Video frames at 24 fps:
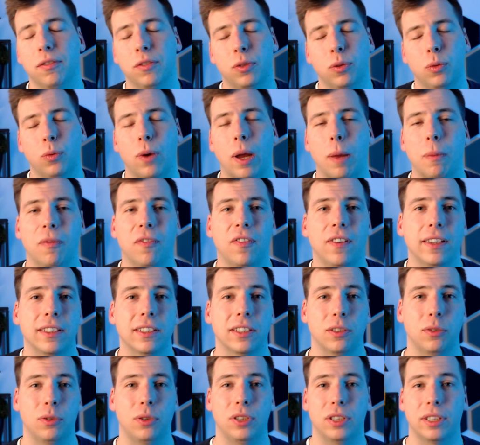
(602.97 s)
to wrap things
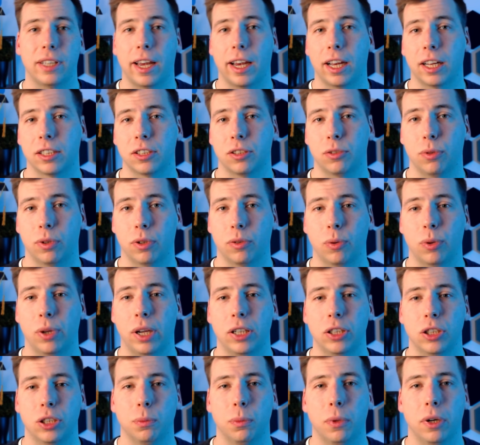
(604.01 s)
into these extra
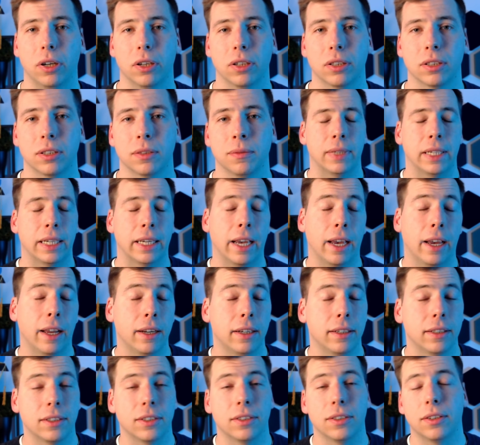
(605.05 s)
quotation marks. Again,
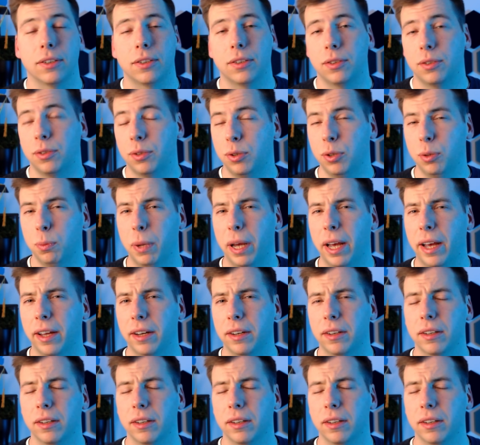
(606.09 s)
it's not too bad,